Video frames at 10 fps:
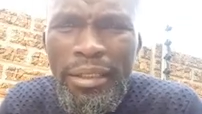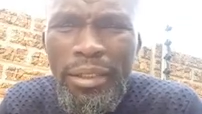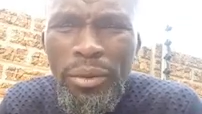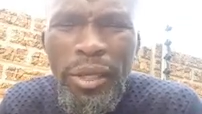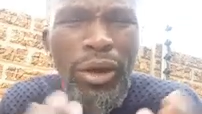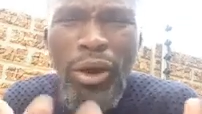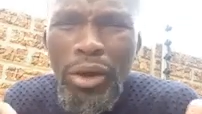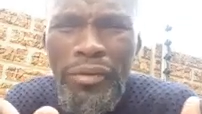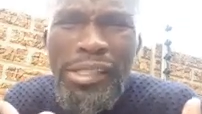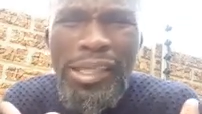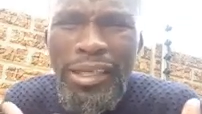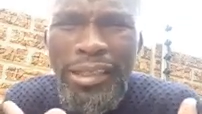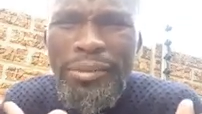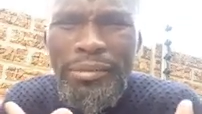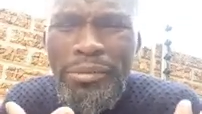we all of a
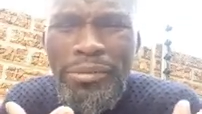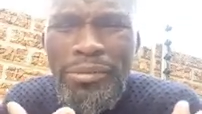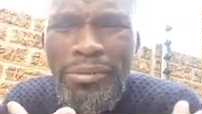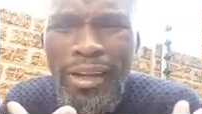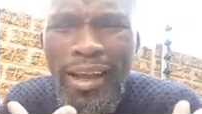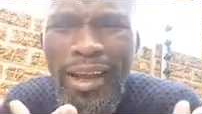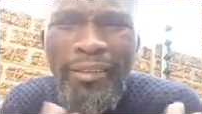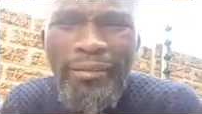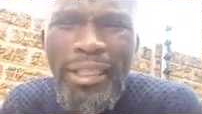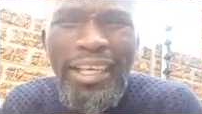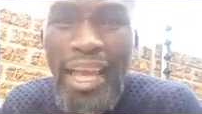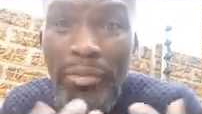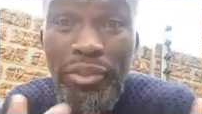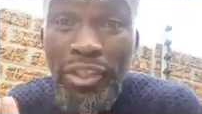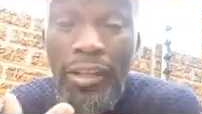sudden have been
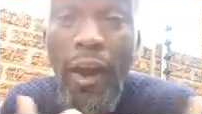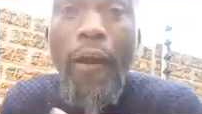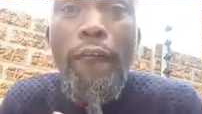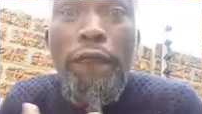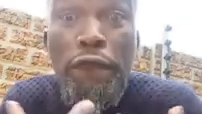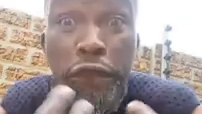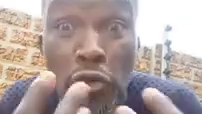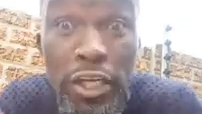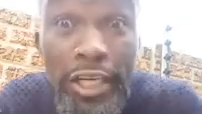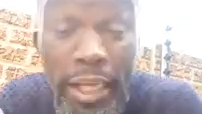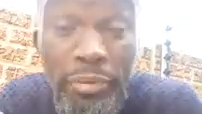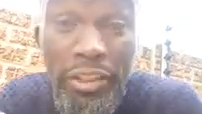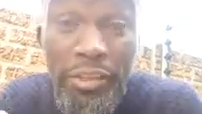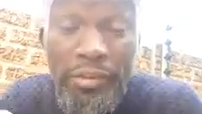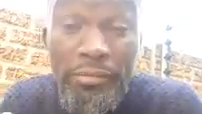captured, fully
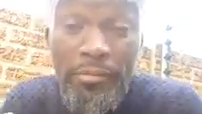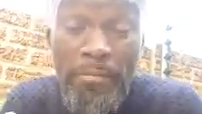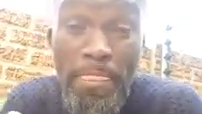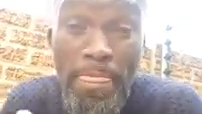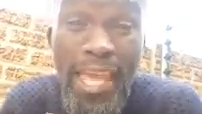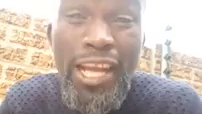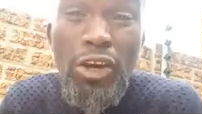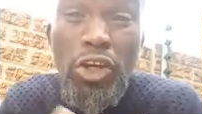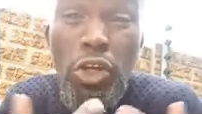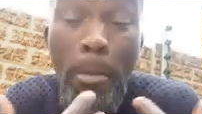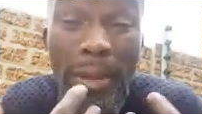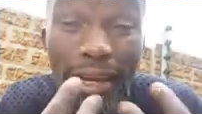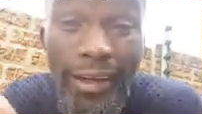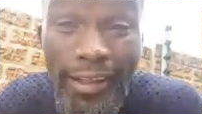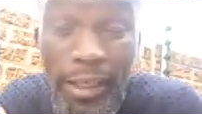captured,
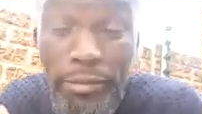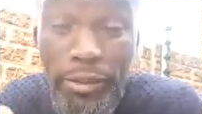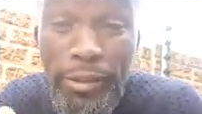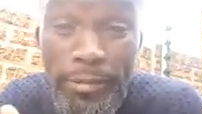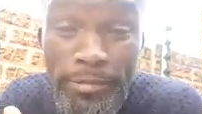economically captured,